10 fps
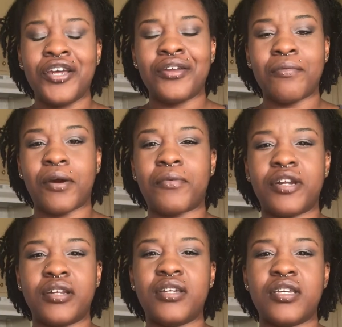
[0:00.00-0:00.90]
no matter what
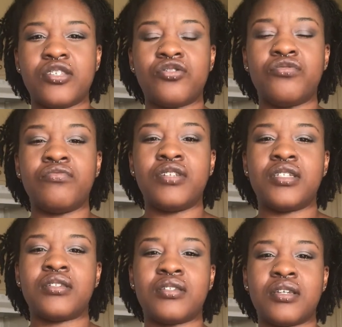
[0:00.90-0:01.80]
it is, you need
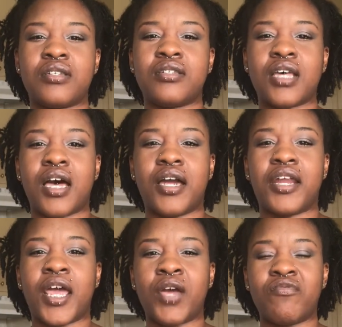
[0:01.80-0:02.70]
to set
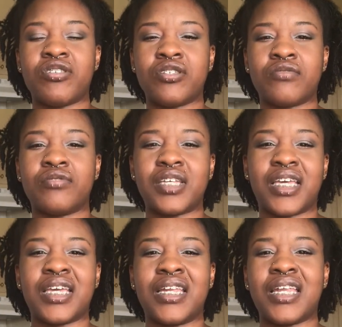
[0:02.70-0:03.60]
aside every single
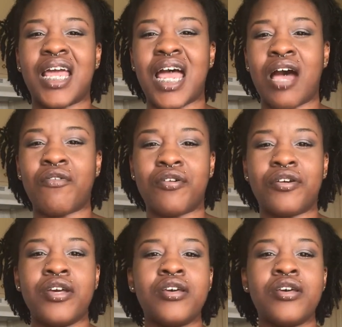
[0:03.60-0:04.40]
day an hour